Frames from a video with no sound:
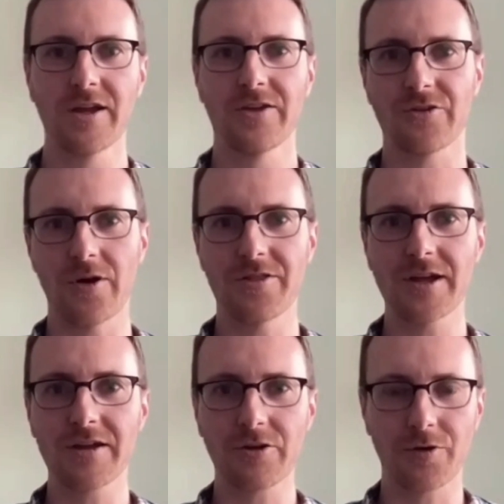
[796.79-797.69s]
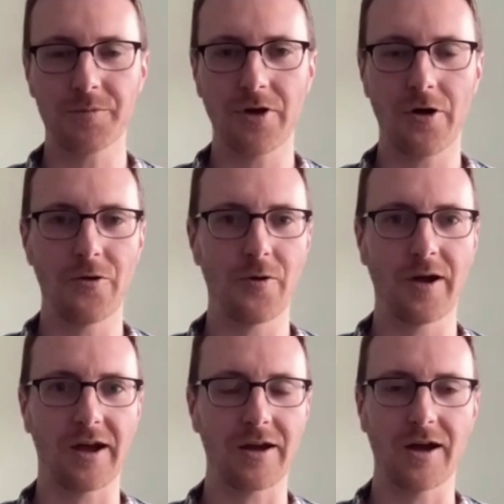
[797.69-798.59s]
So I think crypto,
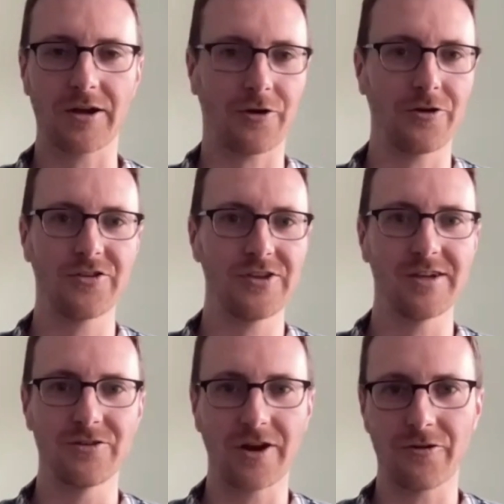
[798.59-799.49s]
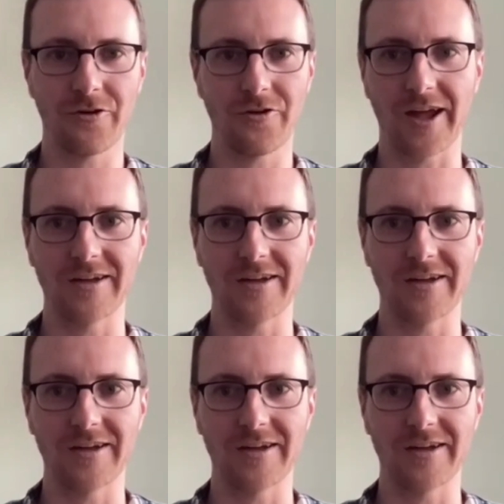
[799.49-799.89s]
a currency in general,